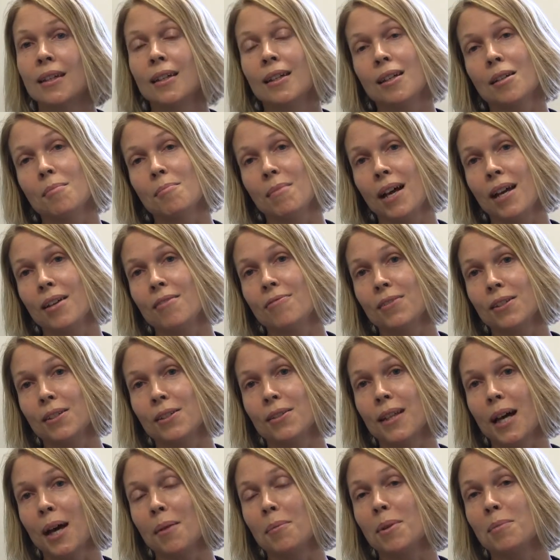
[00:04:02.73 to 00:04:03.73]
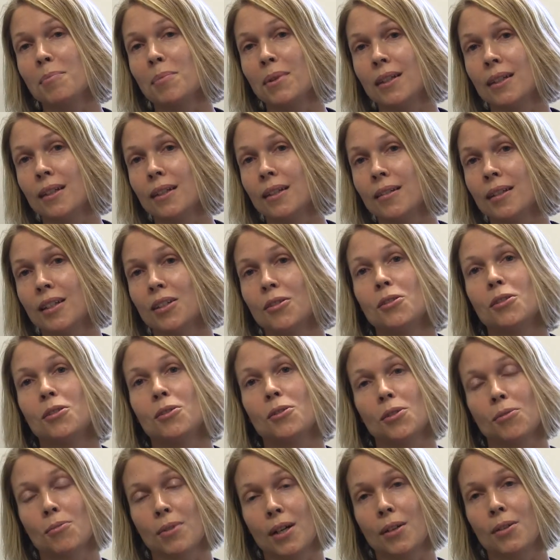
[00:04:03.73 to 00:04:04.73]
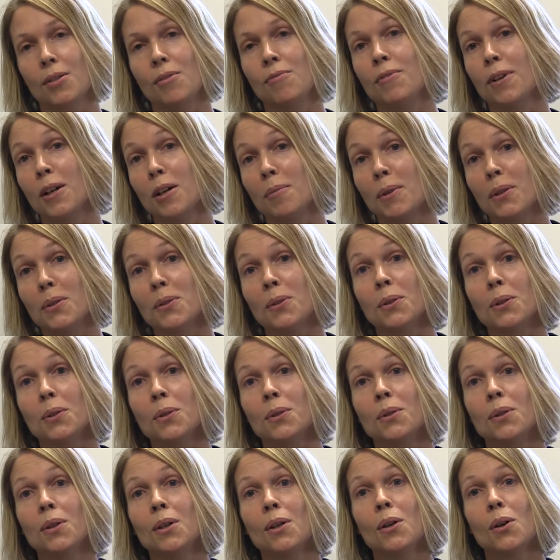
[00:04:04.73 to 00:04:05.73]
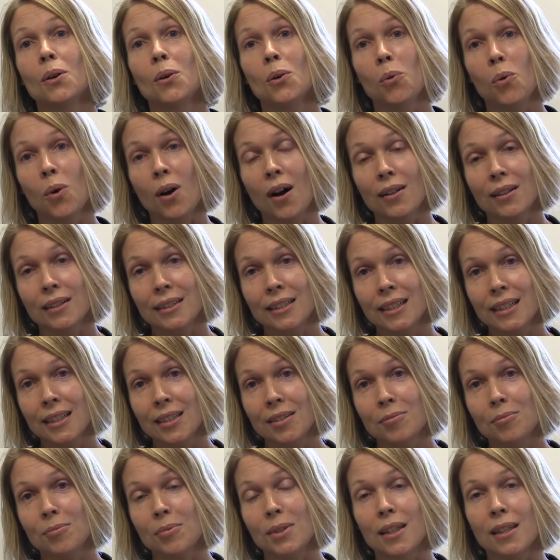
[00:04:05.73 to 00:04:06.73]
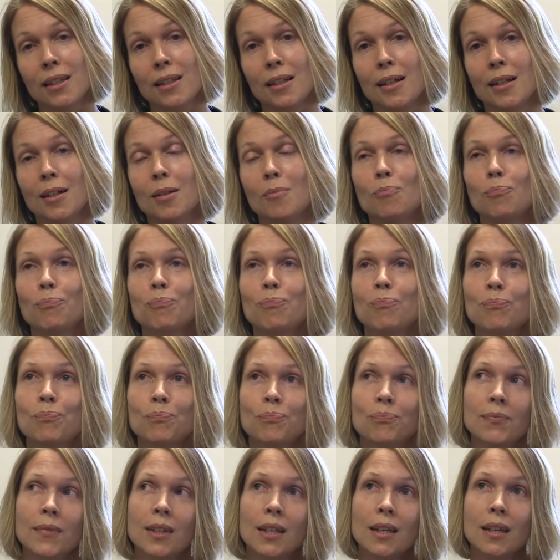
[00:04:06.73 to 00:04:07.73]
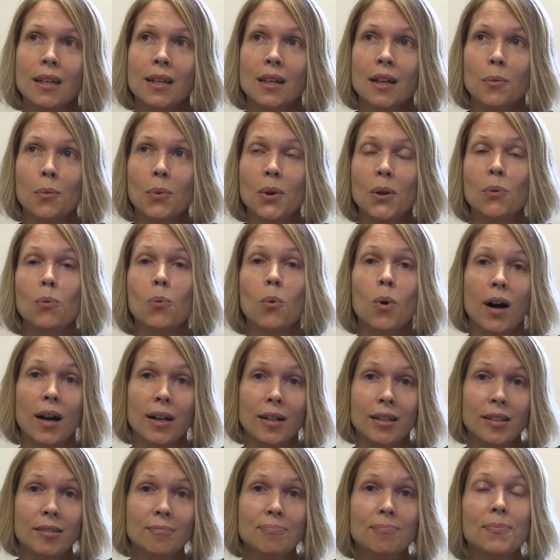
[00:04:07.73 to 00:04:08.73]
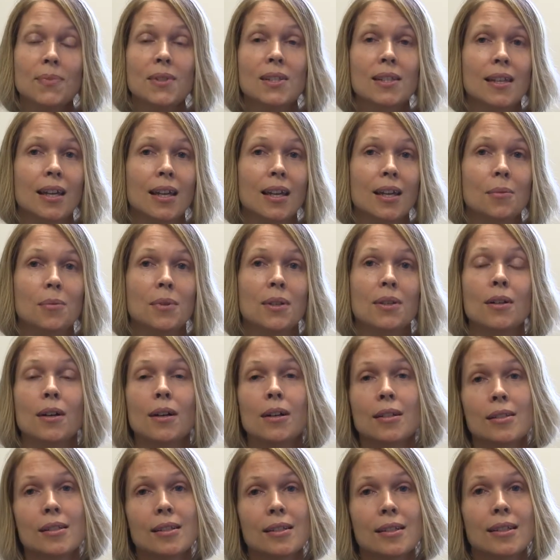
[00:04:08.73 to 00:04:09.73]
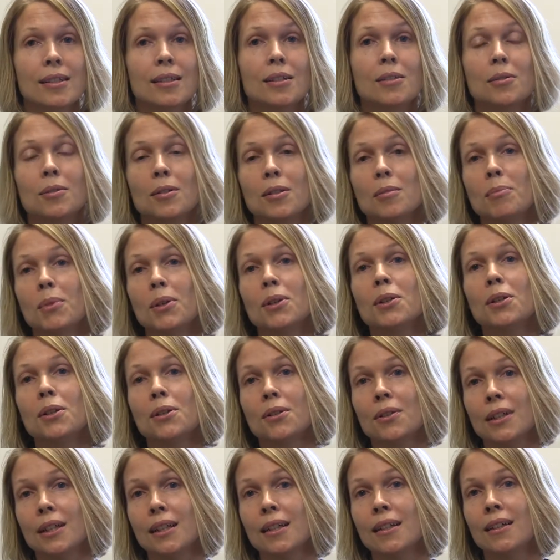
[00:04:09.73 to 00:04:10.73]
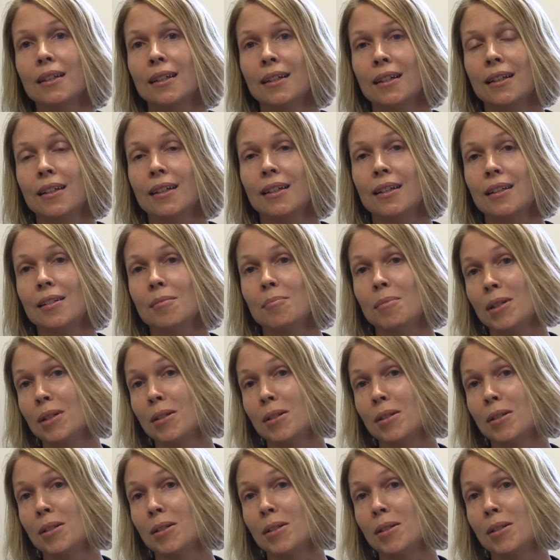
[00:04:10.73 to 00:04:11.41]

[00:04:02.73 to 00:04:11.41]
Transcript: In my field, that would be issues around environmental quality with water, say with arsenic or mercury in